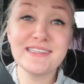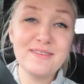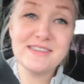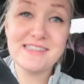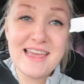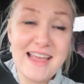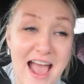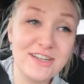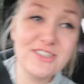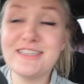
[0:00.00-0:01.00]
It was like
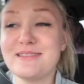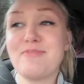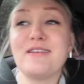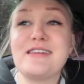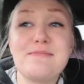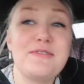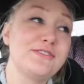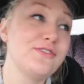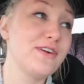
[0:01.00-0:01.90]
actually probably the most